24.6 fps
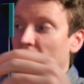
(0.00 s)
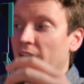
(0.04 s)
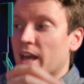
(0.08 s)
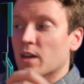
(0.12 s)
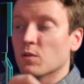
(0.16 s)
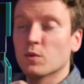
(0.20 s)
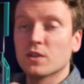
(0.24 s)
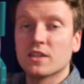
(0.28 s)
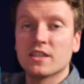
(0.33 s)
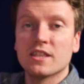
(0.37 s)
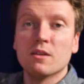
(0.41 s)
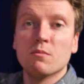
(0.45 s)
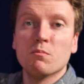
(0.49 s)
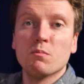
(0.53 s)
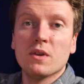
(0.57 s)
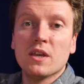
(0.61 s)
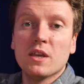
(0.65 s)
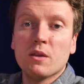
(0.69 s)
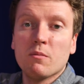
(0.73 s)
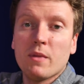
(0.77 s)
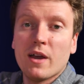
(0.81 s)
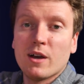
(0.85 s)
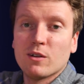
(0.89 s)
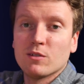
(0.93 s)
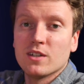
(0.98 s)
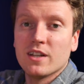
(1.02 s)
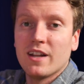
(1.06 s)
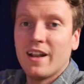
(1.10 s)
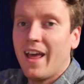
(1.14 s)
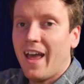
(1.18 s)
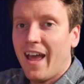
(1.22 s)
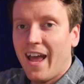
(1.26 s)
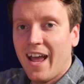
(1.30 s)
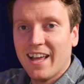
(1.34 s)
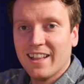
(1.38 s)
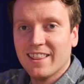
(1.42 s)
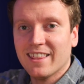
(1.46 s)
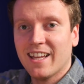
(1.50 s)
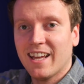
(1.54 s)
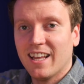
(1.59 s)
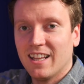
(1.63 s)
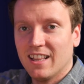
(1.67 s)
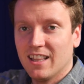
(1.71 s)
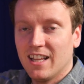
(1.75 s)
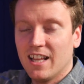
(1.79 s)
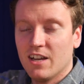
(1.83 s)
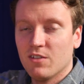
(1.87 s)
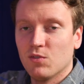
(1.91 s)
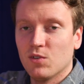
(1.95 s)
And with them being mounted at
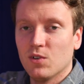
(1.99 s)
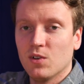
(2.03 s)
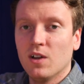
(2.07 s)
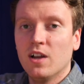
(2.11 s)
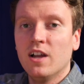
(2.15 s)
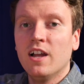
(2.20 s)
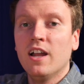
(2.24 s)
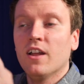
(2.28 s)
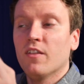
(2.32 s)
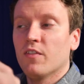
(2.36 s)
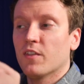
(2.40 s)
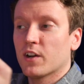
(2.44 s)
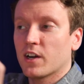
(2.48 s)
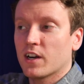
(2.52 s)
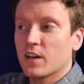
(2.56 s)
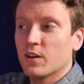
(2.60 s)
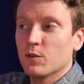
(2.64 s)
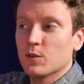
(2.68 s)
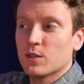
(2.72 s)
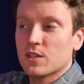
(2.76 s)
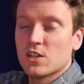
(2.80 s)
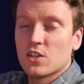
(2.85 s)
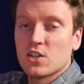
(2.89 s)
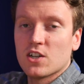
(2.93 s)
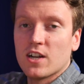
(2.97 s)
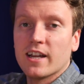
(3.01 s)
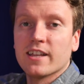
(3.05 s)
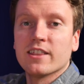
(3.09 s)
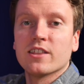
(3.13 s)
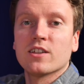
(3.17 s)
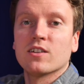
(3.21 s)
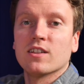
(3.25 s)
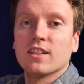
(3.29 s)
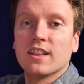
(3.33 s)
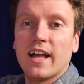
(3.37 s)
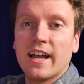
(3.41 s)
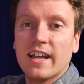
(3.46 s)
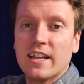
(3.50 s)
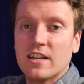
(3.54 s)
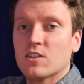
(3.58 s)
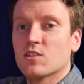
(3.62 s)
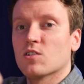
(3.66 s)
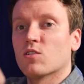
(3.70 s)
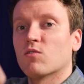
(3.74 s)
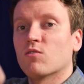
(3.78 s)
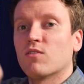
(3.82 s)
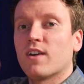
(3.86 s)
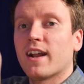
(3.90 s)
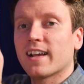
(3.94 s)
that level, they're going to shine the light
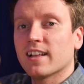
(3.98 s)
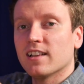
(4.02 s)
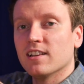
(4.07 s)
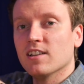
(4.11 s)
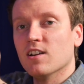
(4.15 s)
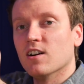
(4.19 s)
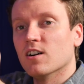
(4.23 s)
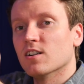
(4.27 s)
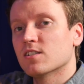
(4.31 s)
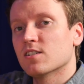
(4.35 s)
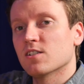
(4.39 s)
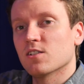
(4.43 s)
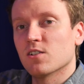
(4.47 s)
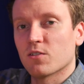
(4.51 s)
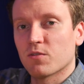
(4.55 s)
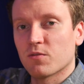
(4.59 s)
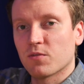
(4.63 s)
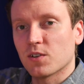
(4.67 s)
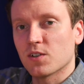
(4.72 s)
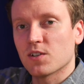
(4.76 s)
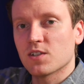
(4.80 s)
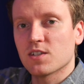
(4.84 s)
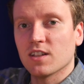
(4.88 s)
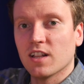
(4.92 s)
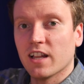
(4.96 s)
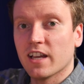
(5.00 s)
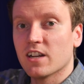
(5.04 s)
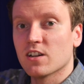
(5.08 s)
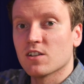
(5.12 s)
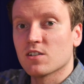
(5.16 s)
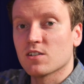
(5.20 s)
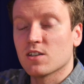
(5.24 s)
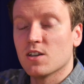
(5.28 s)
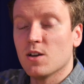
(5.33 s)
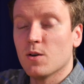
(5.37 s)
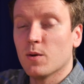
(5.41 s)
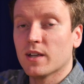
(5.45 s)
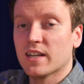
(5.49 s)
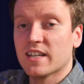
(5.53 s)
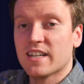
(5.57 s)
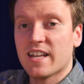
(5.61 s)
directly onto your first layers going